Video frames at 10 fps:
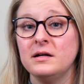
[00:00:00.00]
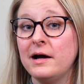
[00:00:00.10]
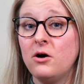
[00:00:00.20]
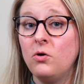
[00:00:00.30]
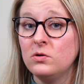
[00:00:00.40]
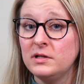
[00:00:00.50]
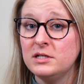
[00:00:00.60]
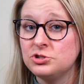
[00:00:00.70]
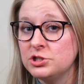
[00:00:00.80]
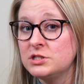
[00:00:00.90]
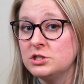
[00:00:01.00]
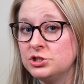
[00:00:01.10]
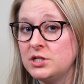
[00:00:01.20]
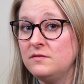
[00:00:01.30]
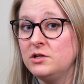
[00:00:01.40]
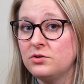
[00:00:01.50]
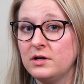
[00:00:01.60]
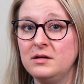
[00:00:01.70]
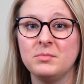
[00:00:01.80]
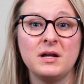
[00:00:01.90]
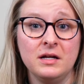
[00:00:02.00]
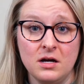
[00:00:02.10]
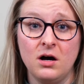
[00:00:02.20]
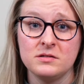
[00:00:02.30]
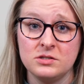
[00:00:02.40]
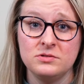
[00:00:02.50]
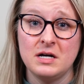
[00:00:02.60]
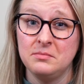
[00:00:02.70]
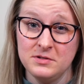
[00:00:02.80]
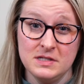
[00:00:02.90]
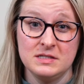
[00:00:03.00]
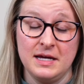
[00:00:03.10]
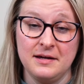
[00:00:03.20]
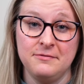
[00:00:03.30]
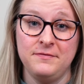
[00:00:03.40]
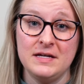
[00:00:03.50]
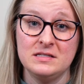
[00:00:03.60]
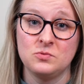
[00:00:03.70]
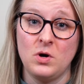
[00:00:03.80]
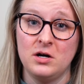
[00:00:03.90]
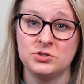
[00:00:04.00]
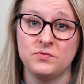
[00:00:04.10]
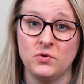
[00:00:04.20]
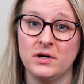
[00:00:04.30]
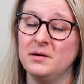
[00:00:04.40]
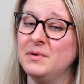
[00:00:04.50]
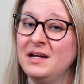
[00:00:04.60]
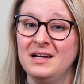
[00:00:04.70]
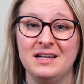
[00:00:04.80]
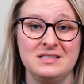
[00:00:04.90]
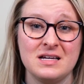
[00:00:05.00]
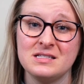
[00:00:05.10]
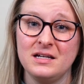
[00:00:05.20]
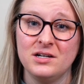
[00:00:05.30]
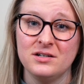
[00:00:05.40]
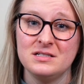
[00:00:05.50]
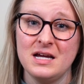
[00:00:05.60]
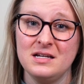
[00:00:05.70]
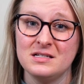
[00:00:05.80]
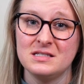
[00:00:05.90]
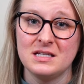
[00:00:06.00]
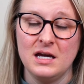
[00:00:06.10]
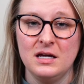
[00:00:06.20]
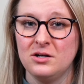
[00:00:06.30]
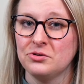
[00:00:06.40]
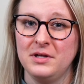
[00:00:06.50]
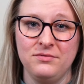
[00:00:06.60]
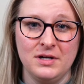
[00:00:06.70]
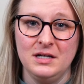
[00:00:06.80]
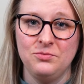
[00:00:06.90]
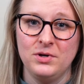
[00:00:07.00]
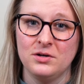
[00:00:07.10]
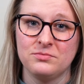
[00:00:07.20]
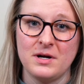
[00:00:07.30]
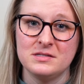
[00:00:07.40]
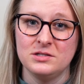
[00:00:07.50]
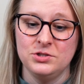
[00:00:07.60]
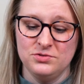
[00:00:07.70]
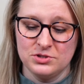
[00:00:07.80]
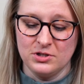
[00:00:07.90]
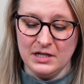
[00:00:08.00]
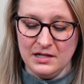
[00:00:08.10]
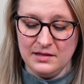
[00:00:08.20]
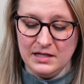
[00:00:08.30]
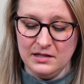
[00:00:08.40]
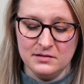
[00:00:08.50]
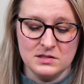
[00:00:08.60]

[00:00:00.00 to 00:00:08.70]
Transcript: Not only is just a shaving cream, but it also doubles as like a face wash for him. It doesn't irritate his skin or leave any weird residues or anything.